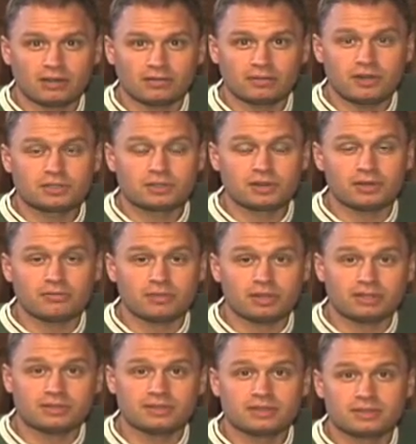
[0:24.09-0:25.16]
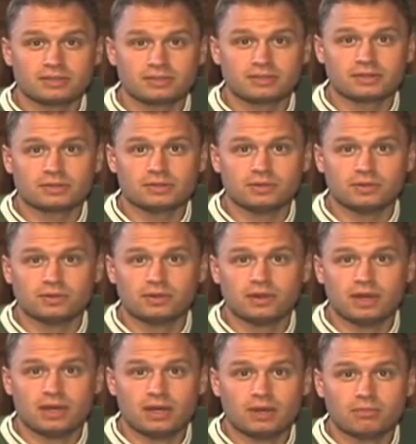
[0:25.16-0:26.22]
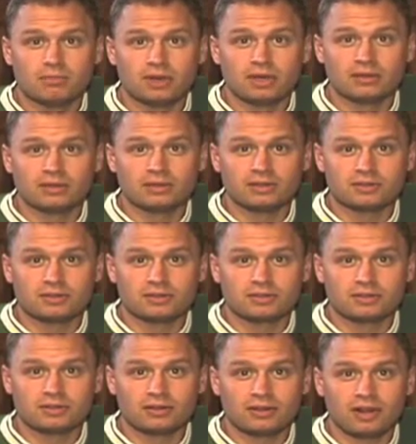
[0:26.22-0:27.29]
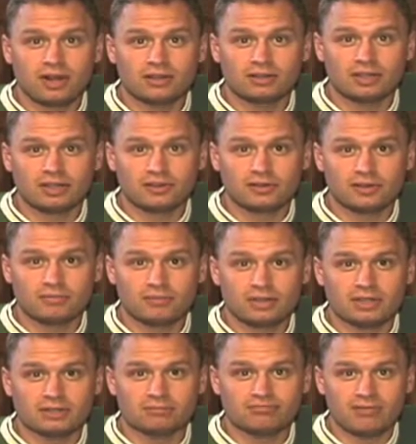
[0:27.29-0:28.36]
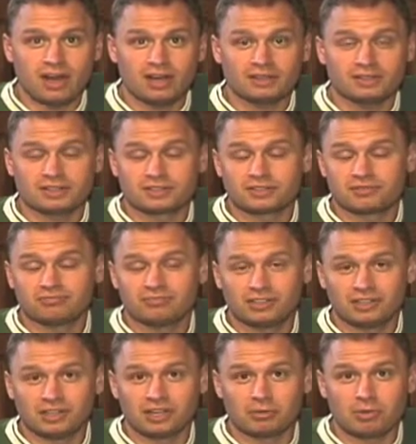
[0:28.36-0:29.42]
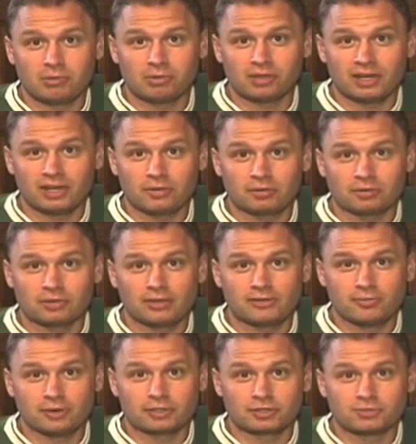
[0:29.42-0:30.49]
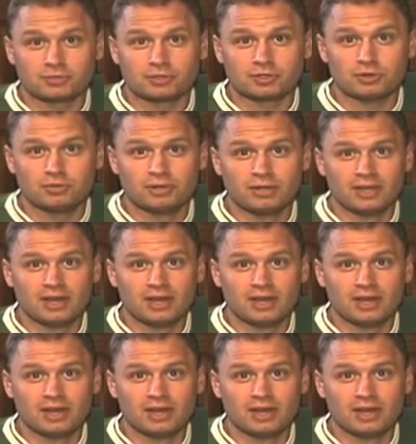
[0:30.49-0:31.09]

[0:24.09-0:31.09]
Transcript: fresh green beans, to make the traditional holiday green bean hot dish a lot of people like with cream of mushroom soup.